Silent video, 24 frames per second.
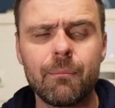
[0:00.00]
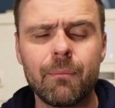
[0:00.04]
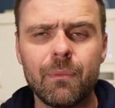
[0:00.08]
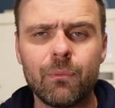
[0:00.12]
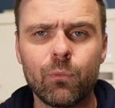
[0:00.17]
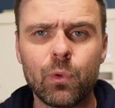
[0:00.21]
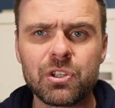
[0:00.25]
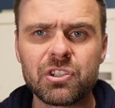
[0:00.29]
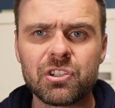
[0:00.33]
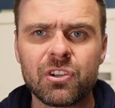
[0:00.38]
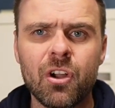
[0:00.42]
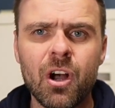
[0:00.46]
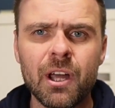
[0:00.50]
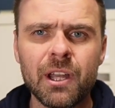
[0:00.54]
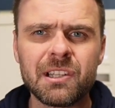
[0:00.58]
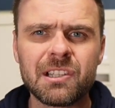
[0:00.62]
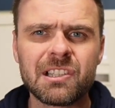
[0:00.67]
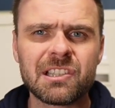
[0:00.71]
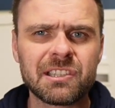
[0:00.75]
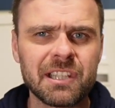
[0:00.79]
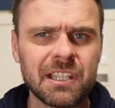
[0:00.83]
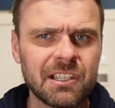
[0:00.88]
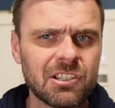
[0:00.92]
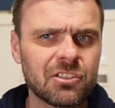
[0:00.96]
which kind of
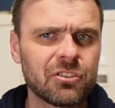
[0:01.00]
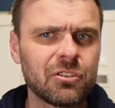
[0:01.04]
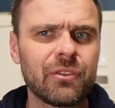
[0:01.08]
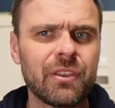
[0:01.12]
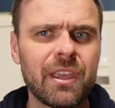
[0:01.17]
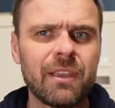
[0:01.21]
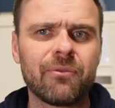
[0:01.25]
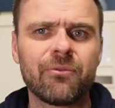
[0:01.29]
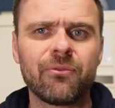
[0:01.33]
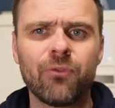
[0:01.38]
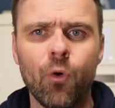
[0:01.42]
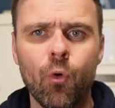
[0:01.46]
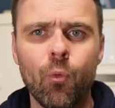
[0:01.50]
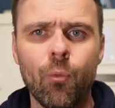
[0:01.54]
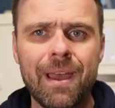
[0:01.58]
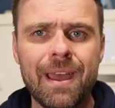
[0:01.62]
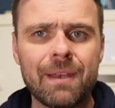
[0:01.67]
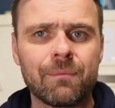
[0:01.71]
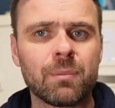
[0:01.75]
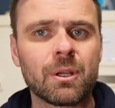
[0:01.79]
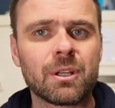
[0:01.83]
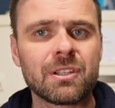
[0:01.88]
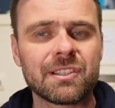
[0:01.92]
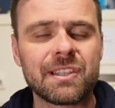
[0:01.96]
sticks to their
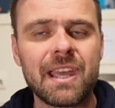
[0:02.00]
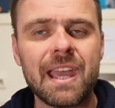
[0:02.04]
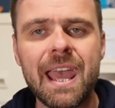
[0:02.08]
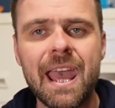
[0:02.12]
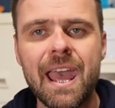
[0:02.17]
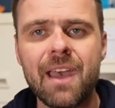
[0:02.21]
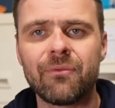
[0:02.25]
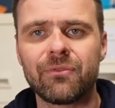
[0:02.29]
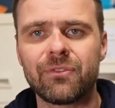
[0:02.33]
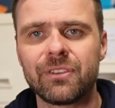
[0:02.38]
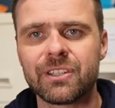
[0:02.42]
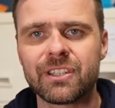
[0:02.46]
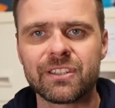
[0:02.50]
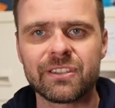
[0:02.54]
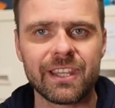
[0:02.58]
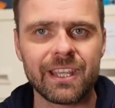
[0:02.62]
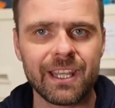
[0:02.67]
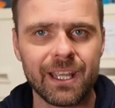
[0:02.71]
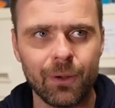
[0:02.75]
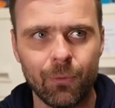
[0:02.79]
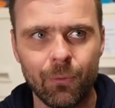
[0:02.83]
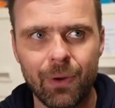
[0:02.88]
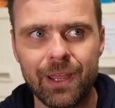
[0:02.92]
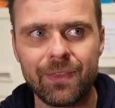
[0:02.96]
format, because they have this
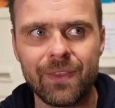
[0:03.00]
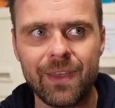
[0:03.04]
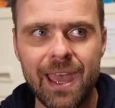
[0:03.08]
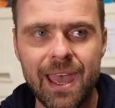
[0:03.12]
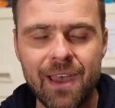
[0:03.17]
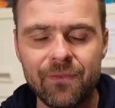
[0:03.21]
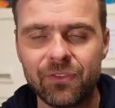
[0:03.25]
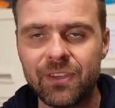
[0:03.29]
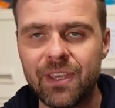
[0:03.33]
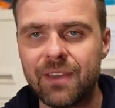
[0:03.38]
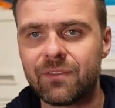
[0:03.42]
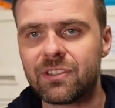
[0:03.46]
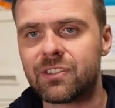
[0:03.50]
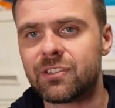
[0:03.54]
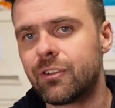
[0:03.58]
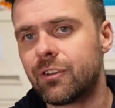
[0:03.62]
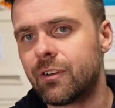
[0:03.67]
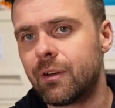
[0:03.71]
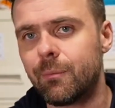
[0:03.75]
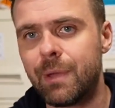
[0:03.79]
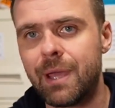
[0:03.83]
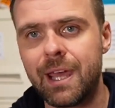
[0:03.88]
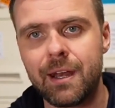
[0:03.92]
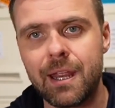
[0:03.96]
thing where they have to have a
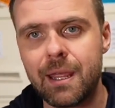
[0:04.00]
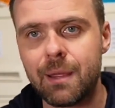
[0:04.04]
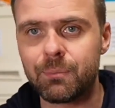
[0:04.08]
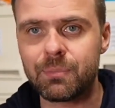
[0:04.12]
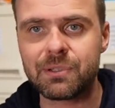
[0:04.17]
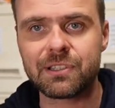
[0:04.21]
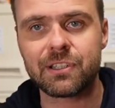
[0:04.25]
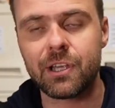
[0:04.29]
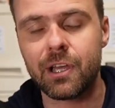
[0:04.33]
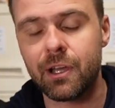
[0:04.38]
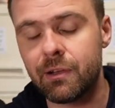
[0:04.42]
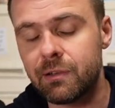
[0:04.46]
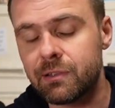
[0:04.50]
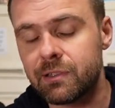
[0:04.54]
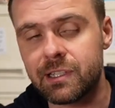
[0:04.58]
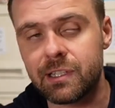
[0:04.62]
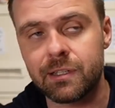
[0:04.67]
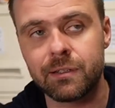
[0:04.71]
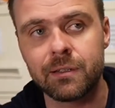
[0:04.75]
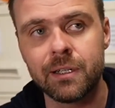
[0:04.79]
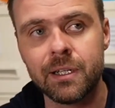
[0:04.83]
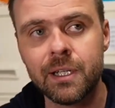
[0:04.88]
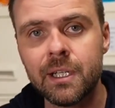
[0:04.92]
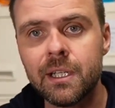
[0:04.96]
certain amount of episodes
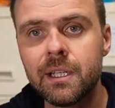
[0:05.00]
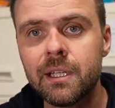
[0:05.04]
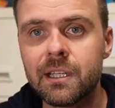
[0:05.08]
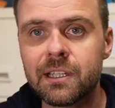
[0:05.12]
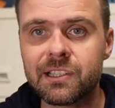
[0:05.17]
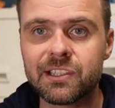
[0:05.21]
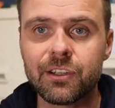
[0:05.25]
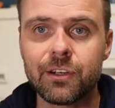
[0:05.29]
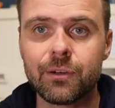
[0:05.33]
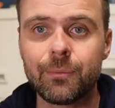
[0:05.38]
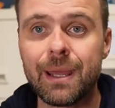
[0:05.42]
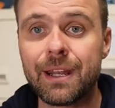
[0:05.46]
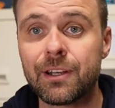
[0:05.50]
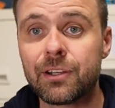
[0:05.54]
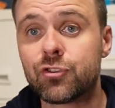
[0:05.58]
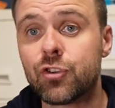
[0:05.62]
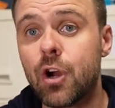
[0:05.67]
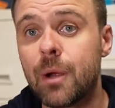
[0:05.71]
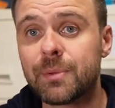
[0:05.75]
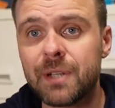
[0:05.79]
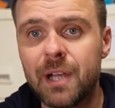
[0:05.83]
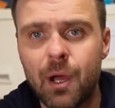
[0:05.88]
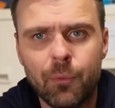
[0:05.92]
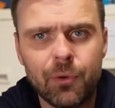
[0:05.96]
and a certain amount of
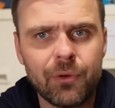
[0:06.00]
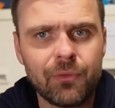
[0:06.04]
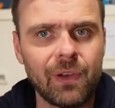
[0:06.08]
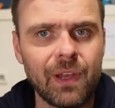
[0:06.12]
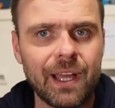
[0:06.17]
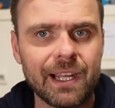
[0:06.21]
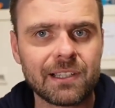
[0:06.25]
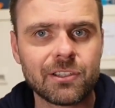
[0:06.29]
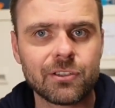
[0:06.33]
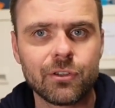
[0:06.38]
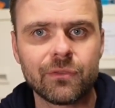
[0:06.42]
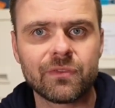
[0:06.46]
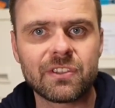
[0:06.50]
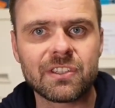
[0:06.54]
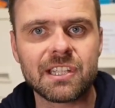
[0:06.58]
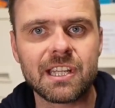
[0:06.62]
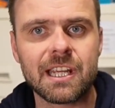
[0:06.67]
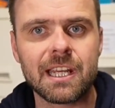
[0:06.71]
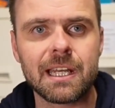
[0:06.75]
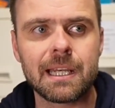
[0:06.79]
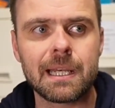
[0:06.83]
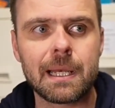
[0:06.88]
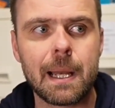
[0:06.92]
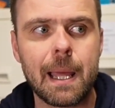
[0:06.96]
tribes. I would have liked to have
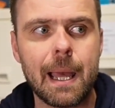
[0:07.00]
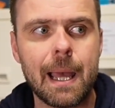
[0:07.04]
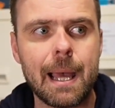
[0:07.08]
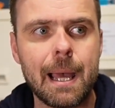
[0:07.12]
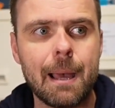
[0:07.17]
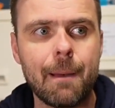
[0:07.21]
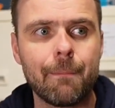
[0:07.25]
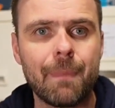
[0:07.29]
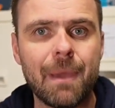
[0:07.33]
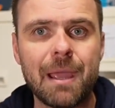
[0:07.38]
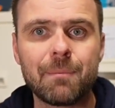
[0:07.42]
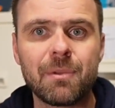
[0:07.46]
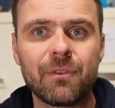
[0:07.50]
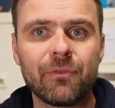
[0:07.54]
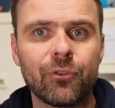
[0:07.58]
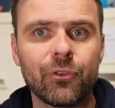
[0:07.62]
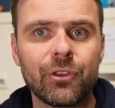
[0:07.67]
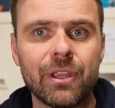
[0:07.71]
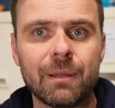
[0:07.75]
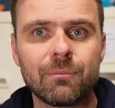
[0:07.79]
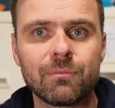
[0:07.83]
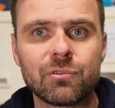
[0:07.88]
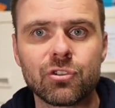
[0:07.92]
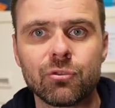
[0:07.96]
seen maybe for
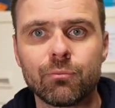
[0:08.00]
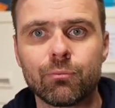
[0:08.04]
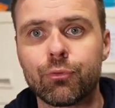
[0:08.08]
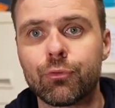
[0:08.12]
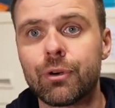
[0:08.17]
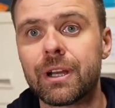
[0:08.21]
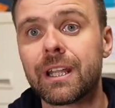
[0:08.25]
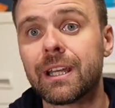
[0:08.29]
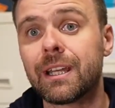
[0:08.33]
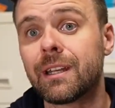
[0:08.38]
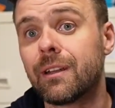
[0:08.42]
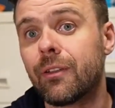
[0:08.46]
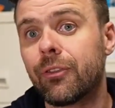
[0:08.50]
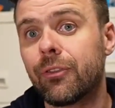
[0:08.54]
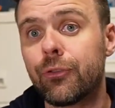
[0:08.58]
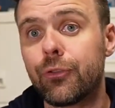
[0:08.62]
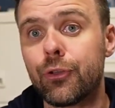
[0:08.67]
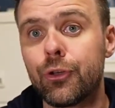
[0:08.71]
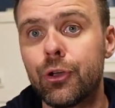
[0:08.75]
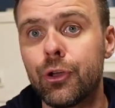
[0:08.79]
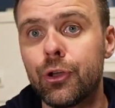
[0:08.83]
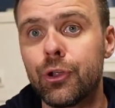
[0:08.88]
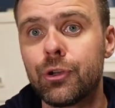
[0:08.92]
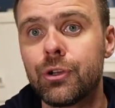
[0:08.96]
them to bring in a
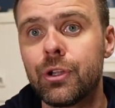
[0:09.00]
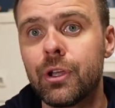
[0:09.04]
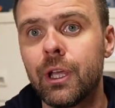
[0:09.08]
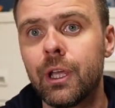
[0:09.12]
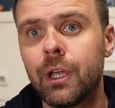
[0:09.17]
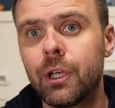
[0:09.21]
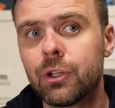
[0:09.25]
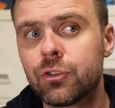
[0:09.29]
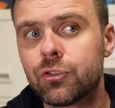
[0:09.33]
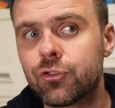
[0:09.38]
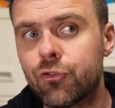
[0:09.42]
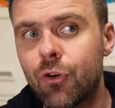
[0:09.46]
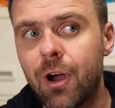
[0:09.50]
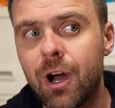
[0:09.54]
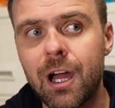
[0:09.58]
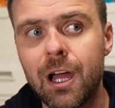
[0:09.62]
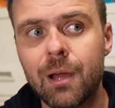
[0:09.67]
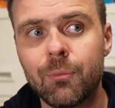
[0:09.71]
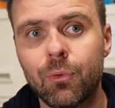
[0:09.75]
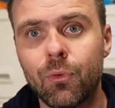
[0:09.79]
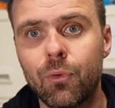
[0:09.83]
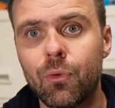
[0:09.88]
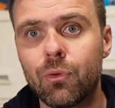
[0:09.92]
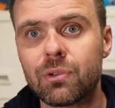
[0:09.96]
third
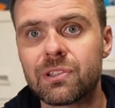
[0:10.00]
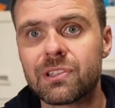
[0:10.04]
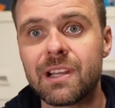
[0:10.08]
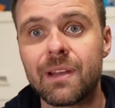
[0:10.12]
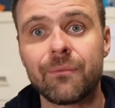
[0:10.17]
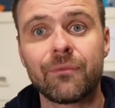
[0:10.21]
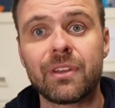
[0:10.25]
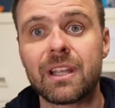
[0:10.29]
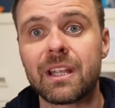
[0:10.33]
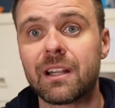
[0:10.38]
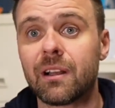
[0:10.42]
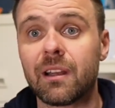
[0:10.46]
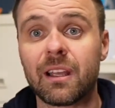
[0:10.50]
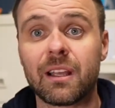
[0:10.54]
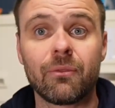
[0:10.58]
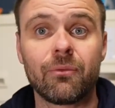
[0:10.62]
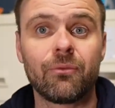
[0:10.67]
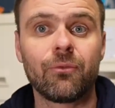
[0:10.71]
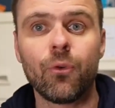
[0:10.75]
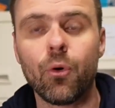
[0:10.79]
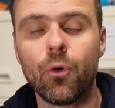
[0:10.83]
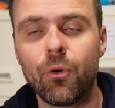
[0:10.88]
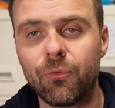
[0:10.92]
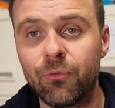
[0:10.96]
tribe or something, like
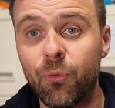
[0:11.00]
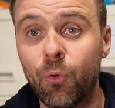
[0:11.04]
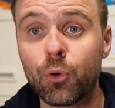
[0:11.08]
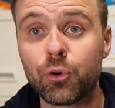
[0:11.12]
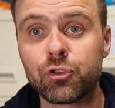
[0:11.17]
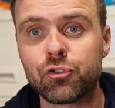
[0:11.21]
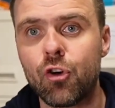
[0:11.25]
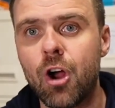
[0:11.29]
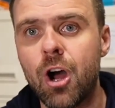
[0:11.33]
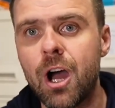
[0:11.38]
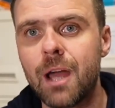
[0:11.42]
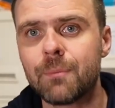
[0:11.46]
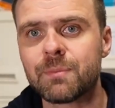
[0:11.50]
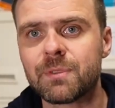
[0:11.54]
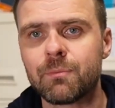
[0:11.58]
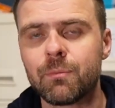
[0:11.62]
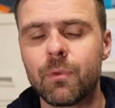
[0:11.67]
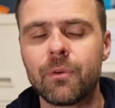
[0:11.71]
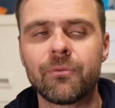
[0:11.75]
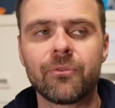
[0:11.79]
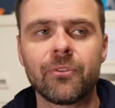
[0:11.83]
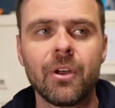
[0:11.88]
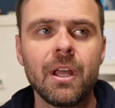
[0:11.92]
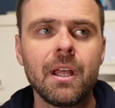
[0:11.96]
a four tribes,
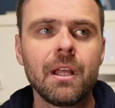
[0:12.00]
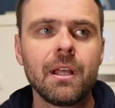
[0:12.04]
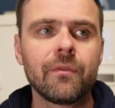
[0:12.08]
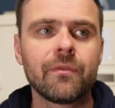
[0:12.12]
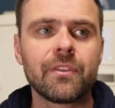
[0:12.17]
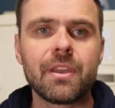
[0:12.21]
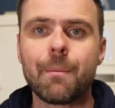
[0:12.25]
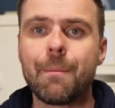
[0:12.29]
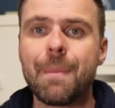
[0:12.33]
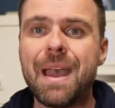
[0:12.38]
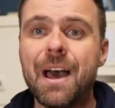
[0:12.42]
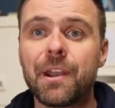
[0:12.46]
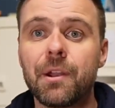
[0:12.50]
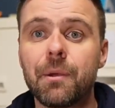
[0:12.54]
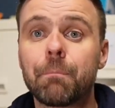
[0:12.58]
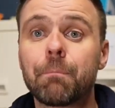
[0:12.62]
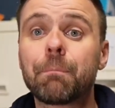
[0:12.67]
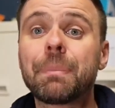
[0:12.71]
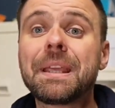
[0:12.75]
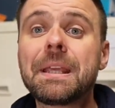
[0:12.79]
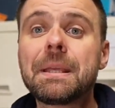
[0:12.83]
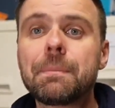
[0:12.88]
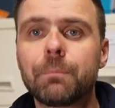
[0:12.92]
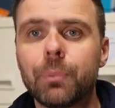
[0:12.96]
with the amount of
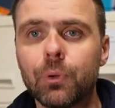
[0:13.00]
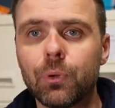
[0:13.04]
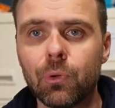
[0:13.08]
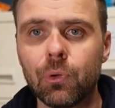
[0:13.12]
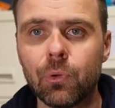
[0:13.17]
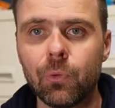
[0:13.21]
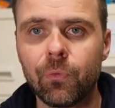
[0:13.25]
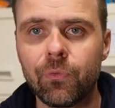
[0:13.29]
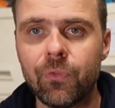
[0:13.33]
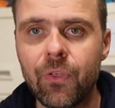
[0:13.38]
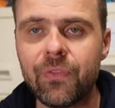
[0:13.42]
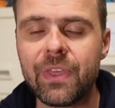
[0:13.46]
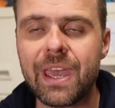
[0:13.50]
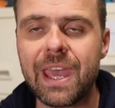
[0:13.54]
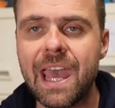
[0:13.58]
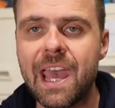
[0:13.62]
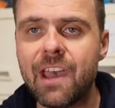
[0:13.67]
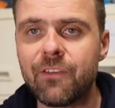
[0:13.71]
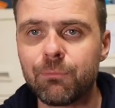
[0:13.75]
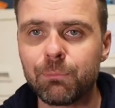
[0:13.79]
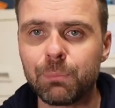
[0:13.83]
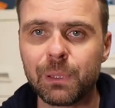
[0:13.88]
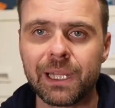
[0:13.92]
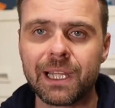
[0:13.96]
people that they
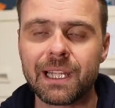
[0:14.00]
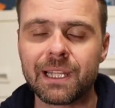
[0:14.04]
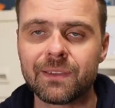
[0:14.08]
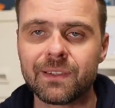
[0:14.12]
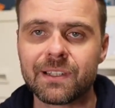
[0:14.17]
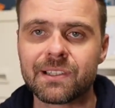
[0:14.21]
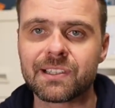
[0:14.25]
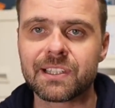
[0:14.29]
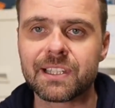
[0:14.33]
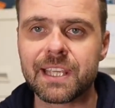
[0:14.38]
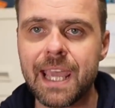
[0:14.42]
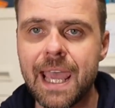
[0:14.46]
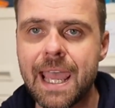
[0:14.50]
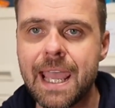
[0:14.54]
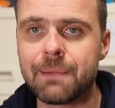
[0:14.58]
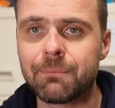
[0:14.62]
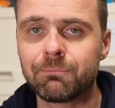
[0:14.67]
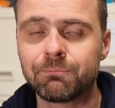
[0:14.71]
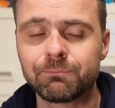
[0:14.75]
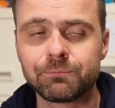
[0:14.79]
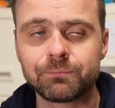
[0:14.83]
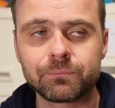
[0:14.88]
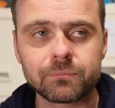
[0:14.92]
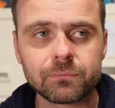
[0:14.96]
have playing this
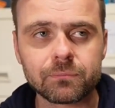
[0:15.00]
game.